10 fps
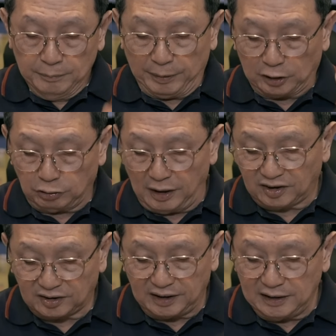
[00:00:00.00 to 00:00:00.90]
but
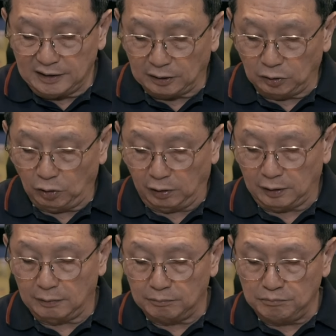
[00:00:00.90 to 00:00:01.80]
trusting the
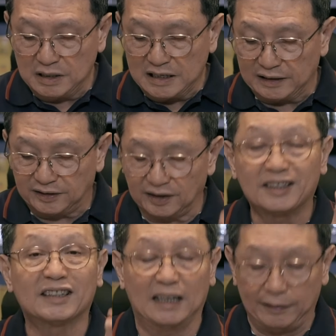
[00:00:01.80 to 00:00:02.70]
Lord means
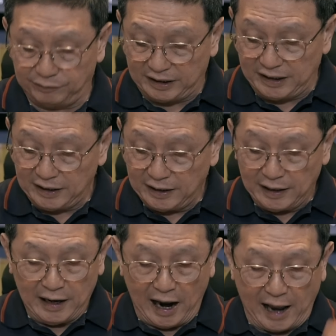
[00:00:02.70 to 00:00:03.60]
safety
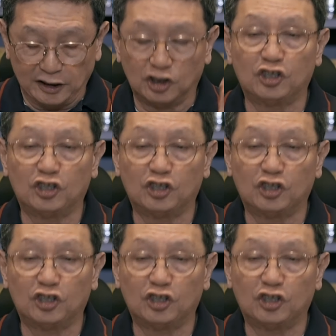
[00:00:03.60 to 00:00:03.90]
and